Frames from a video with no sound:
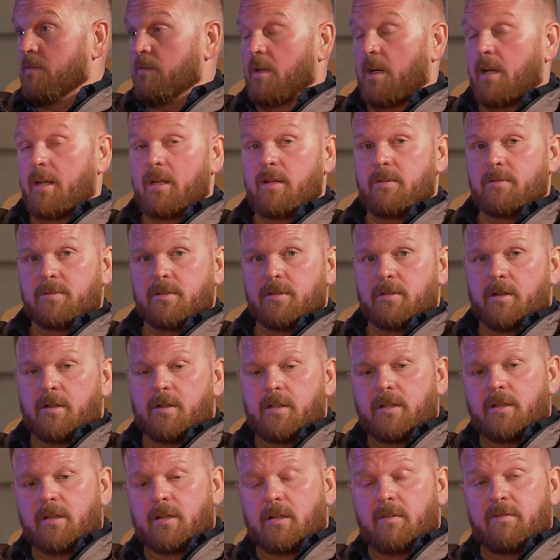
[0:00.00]
Right? It was a
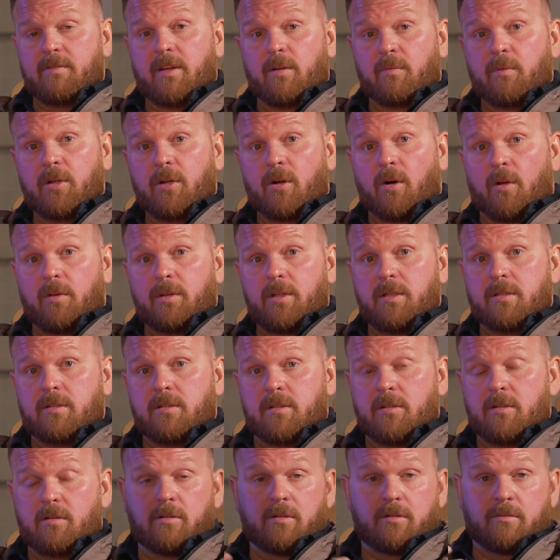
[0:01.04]
learning curve that we all need to
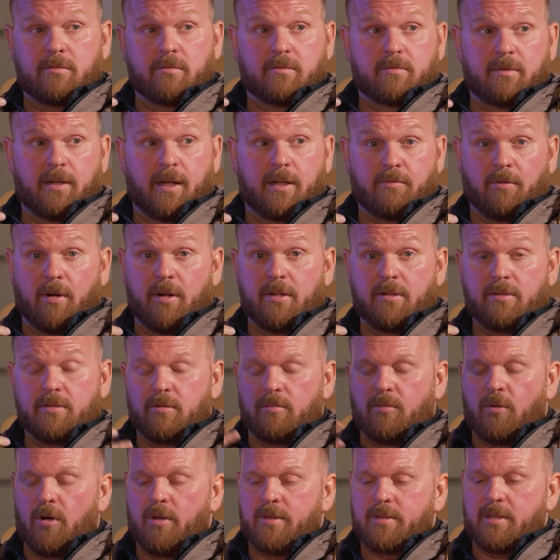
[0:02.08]
do, and I run into
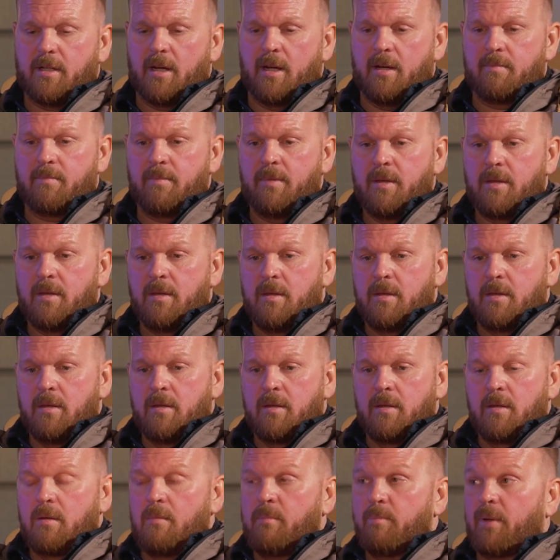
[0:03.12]
them all the time.
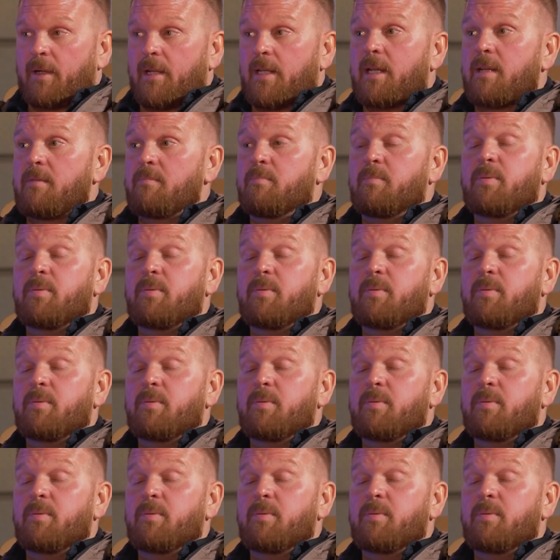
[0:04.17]
But in